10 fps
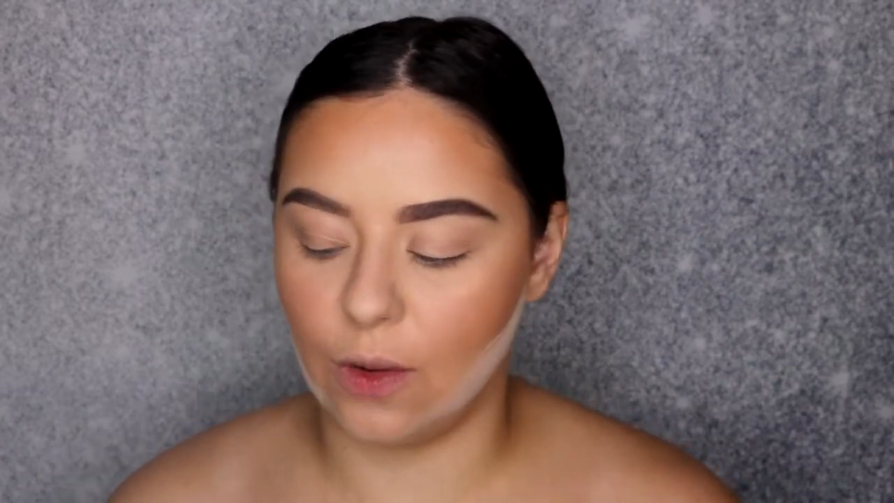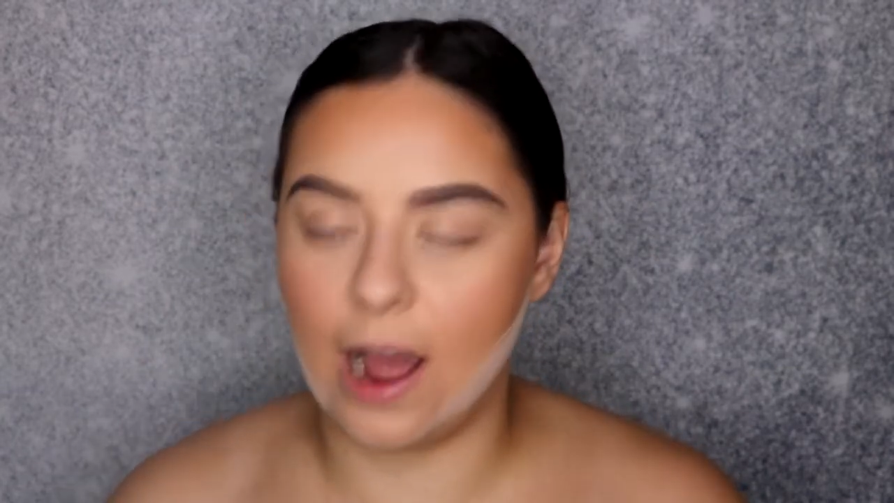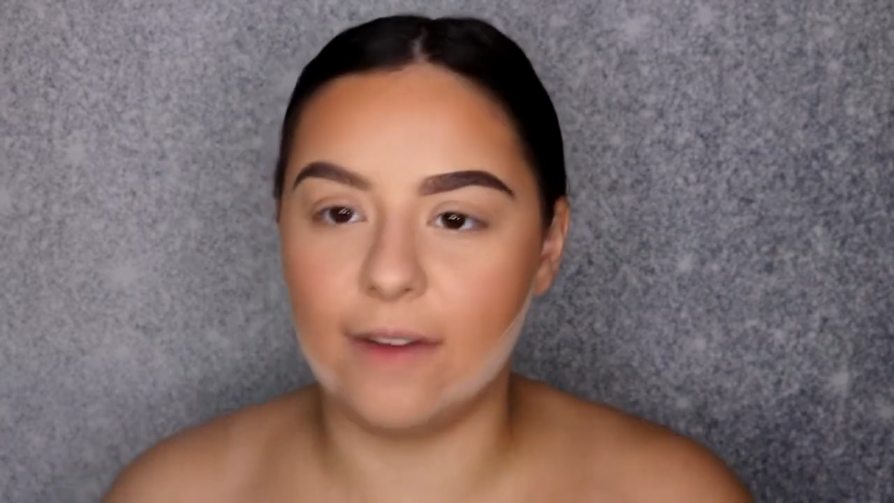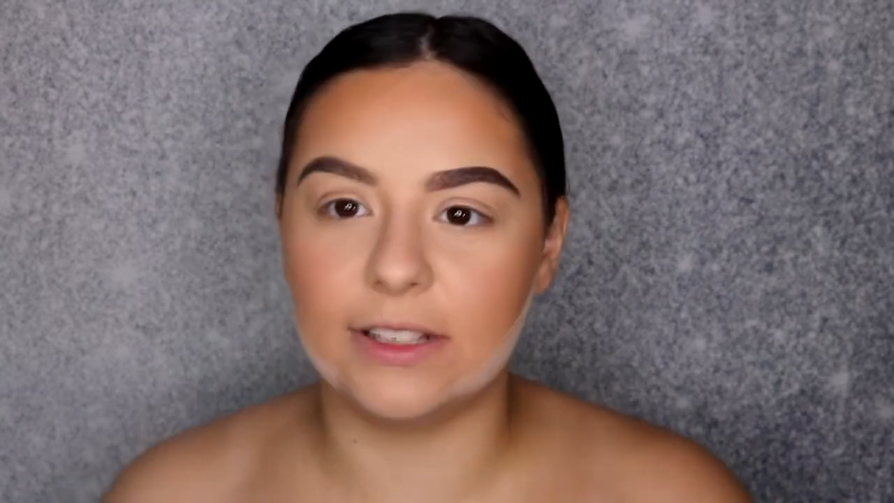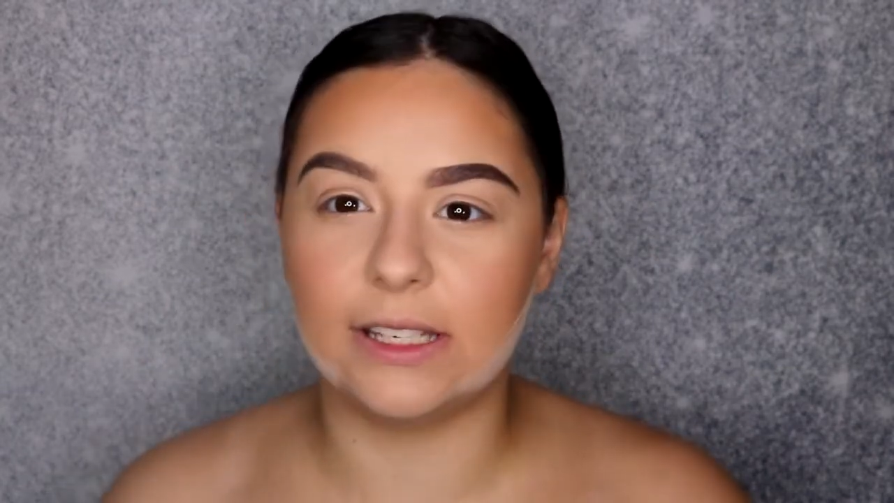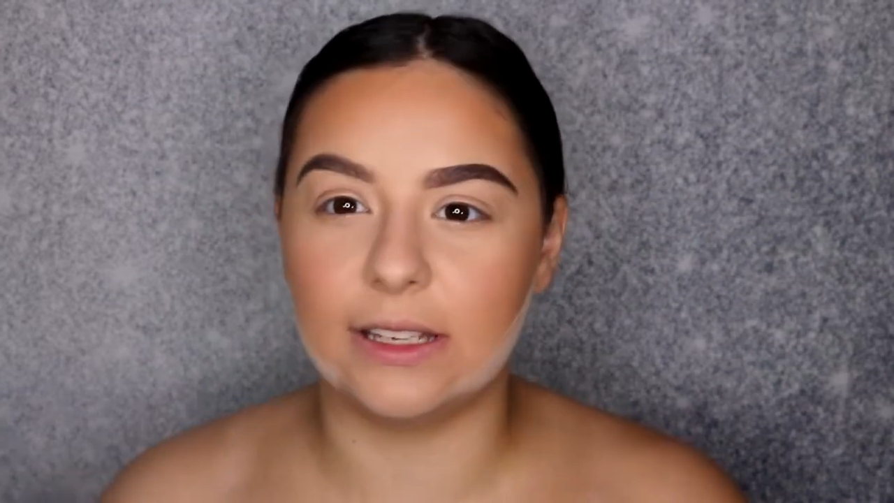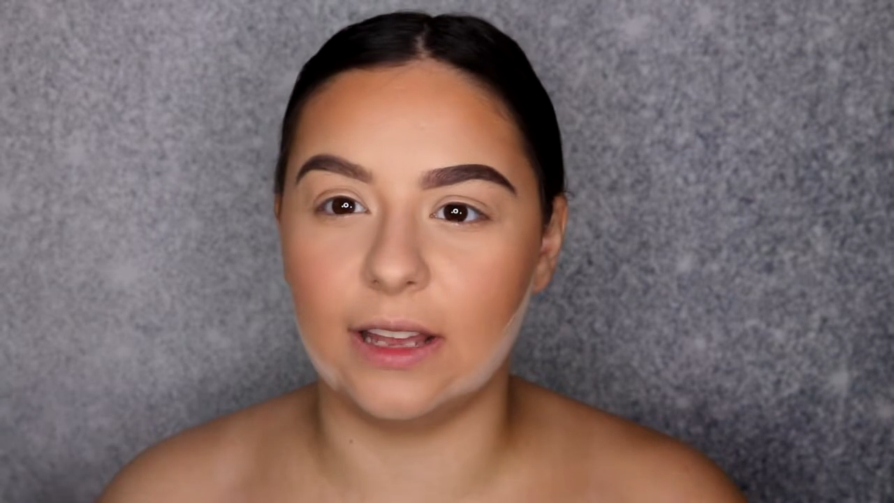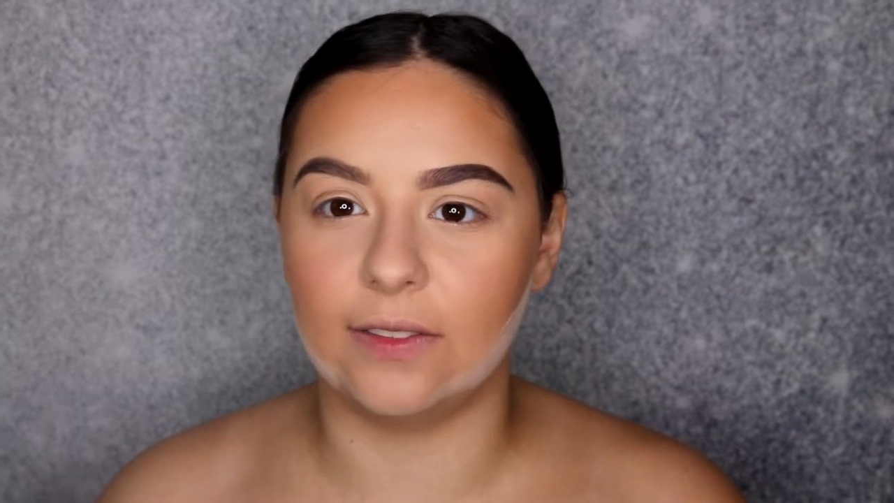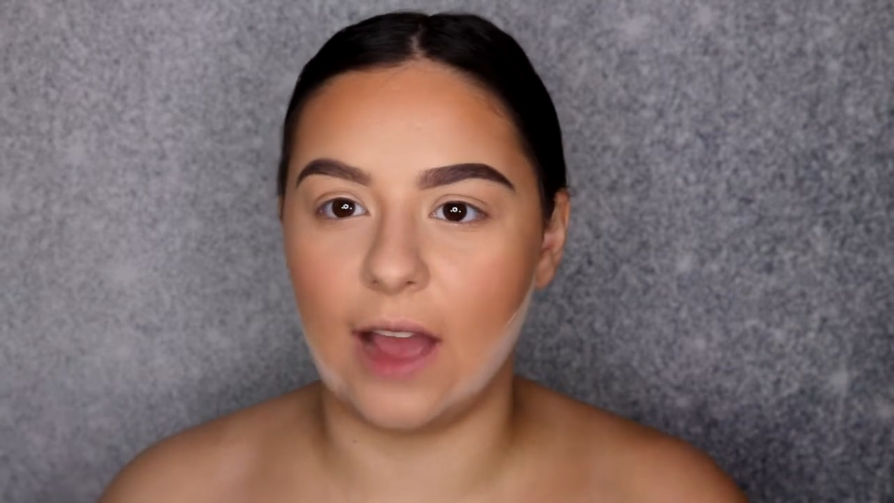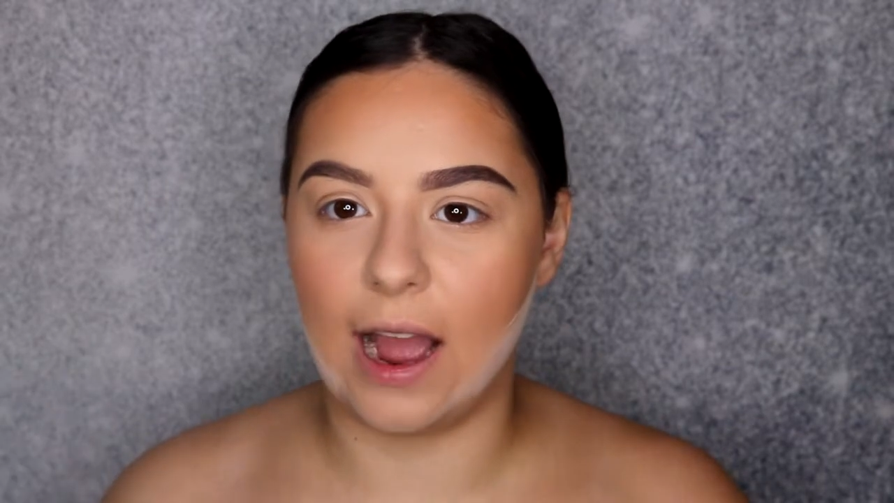obviously
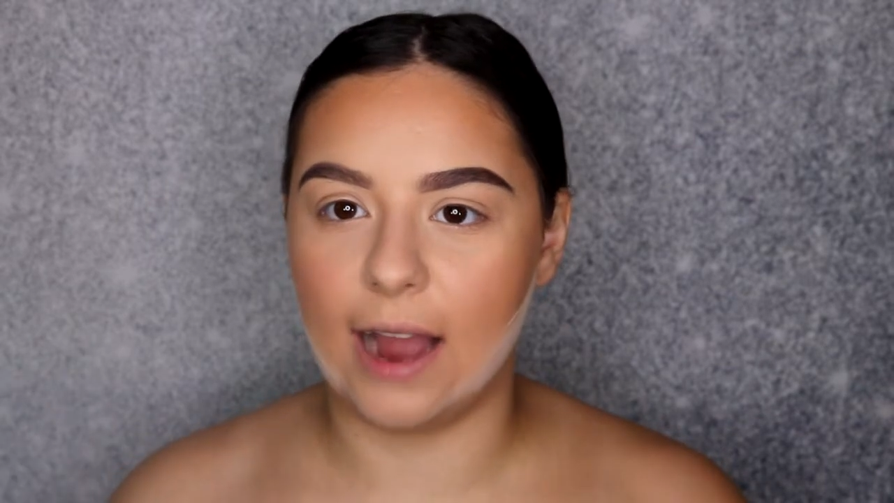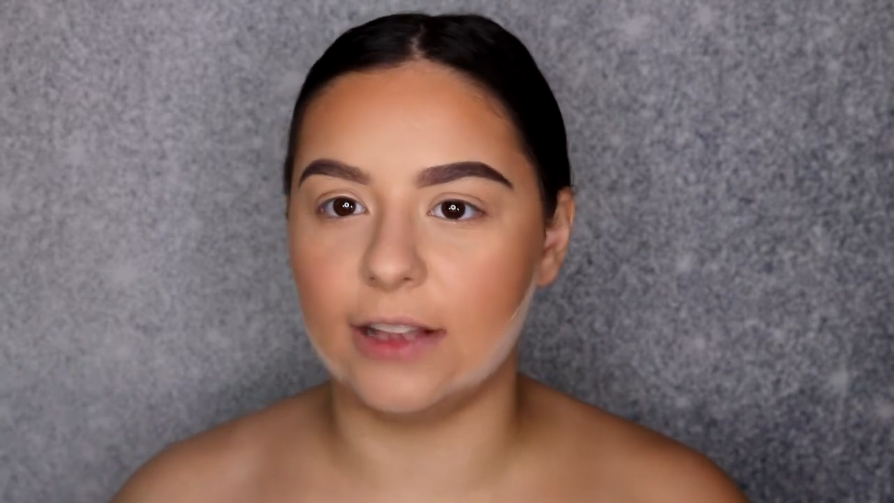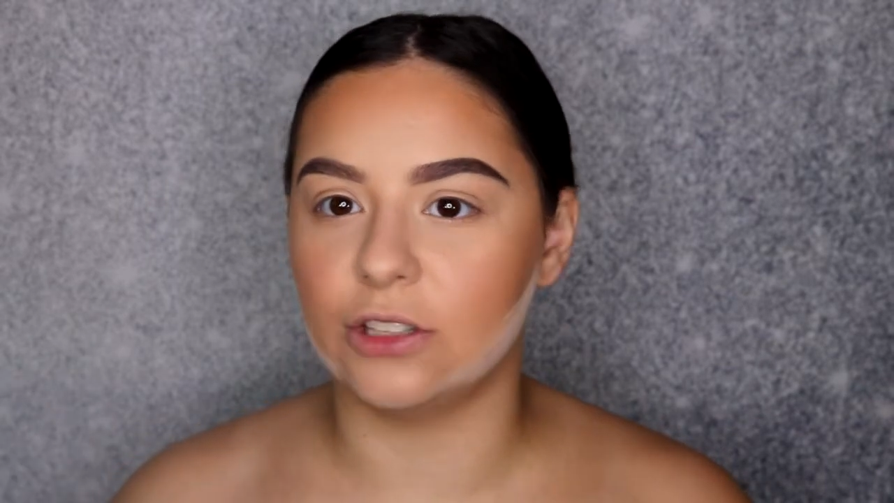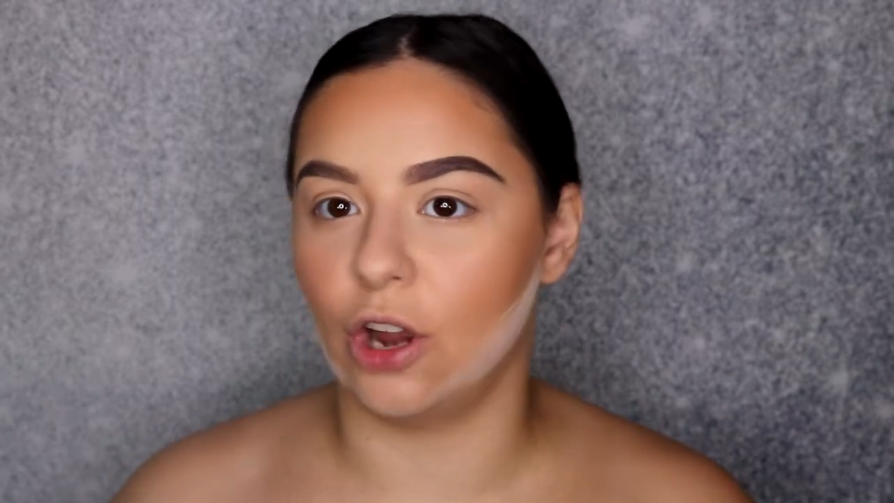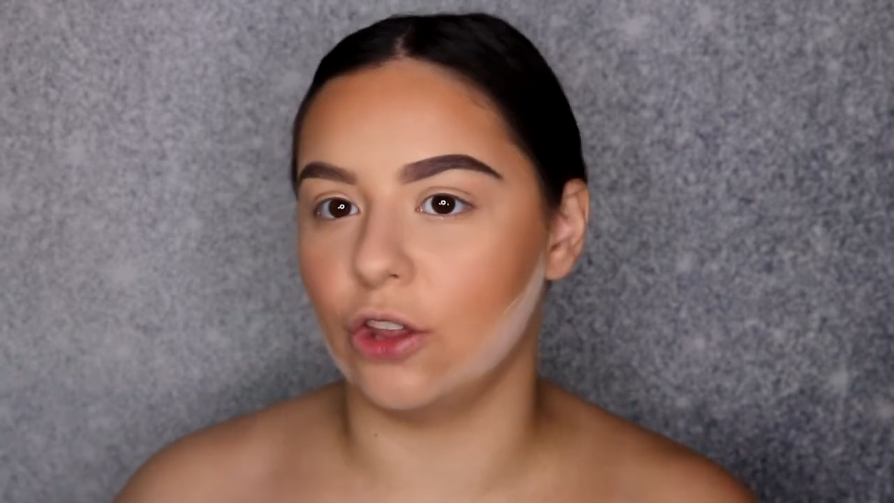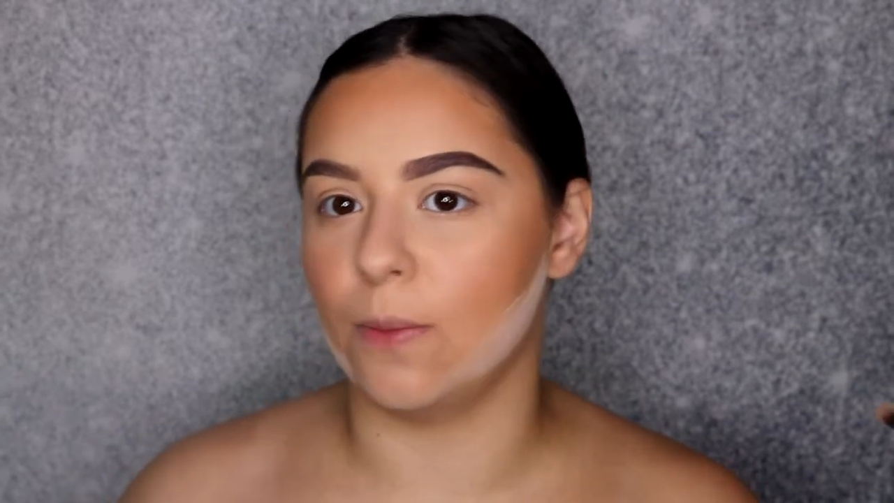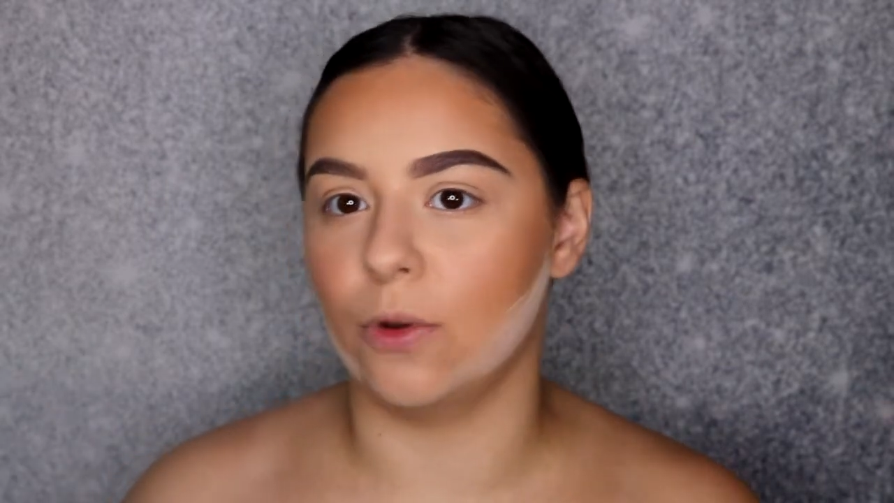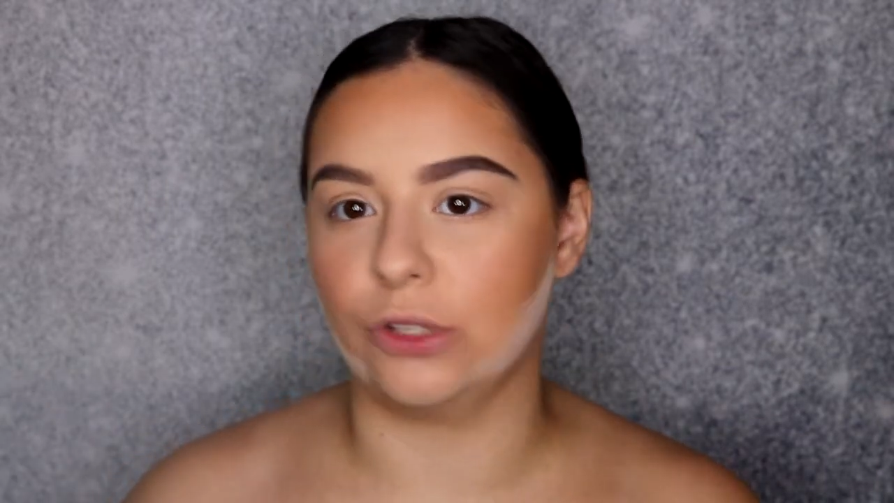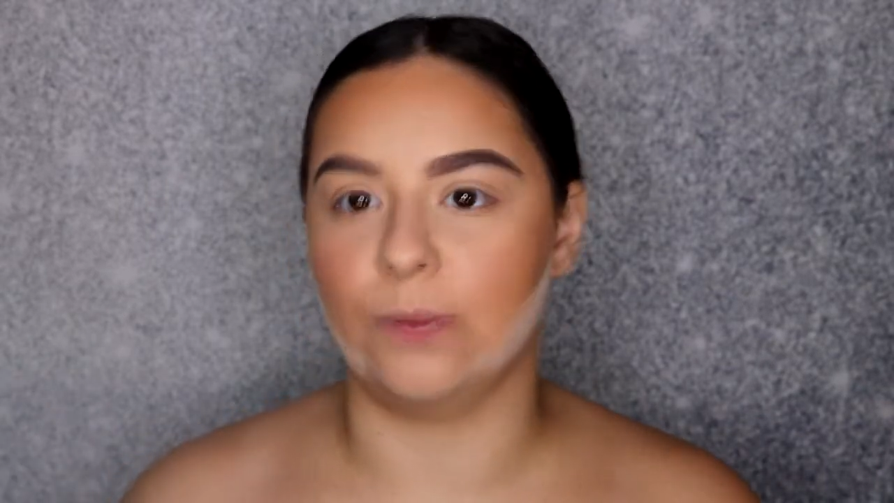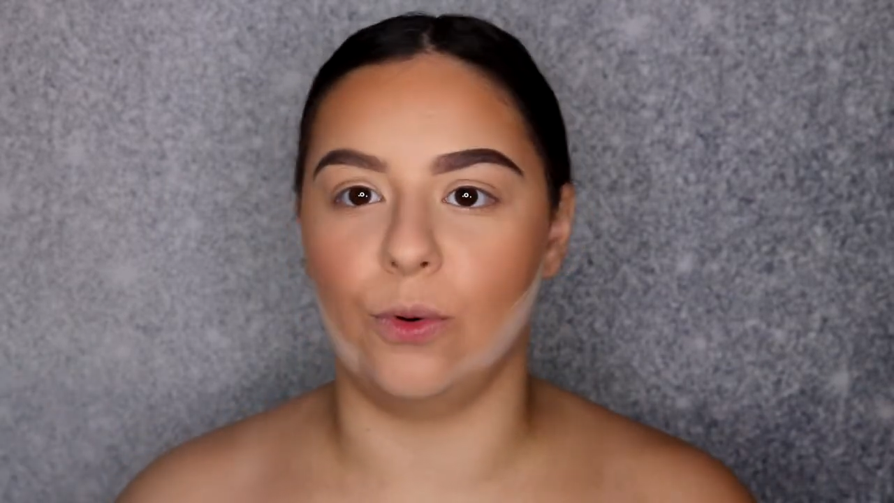like the eyes are the most